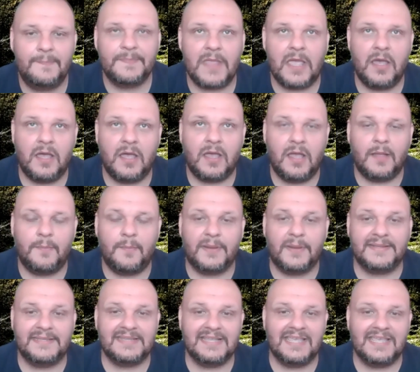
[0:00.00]
uh,
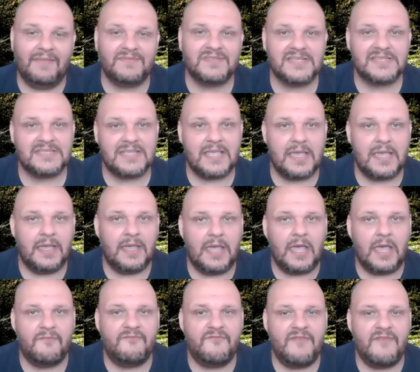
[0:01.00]
but it gives us a,
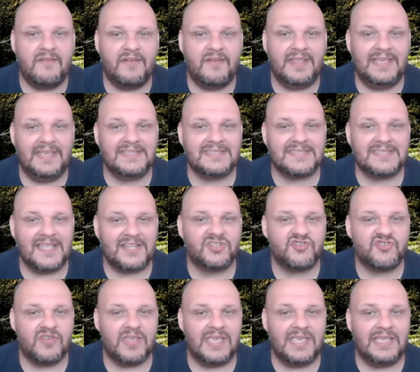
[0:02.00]
a very
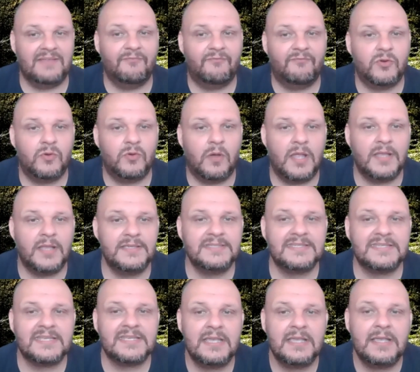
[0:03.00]
eccentric
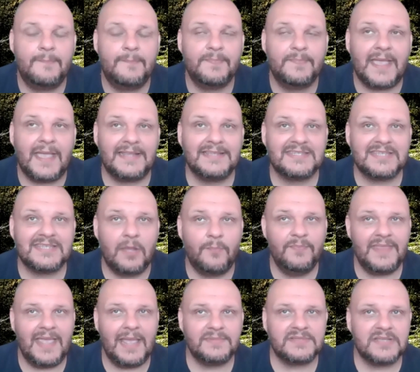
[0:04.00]
influence and
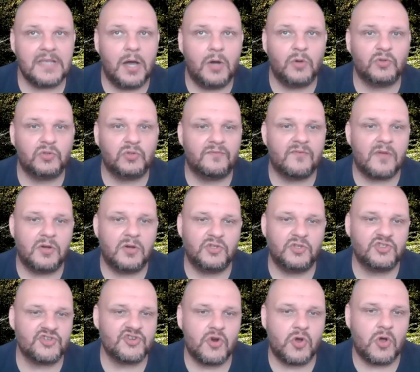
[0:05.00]
sometimes out of
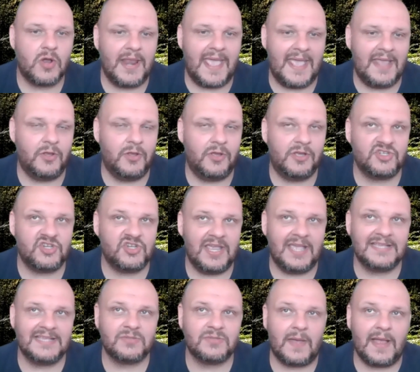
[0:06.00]
control energy
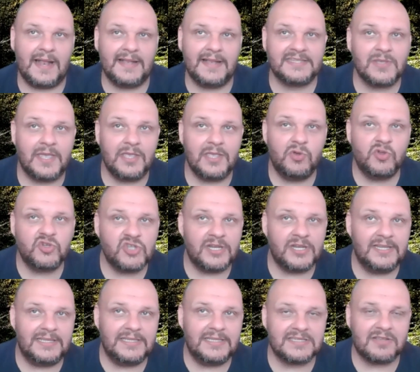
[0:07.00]
as well. So I usually
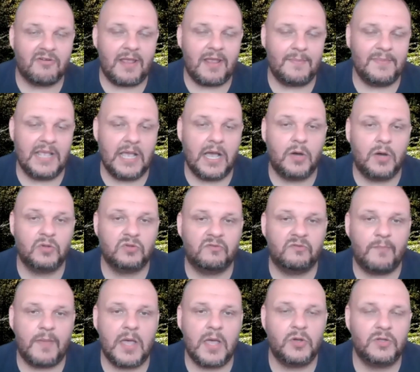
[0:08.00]
describe the out of
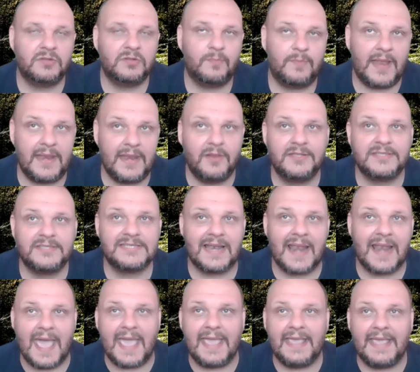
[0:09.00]
bound planets
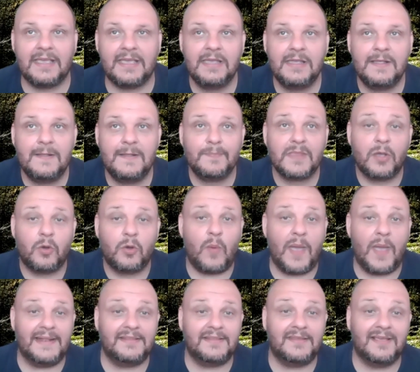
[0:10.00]
like
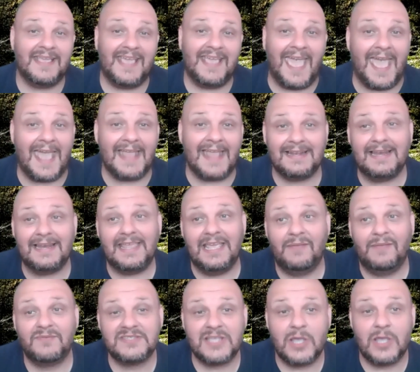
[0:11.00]
when the cat
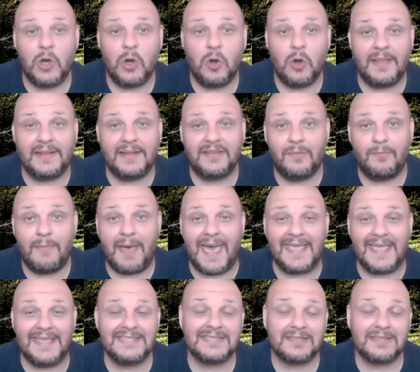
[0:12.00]
leaves home and the
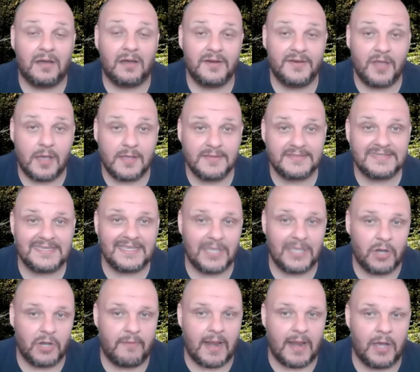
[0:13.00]
mice are dancing
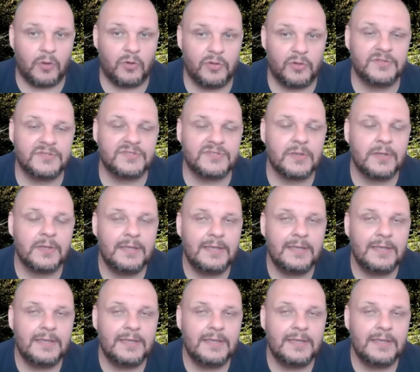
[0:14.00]
around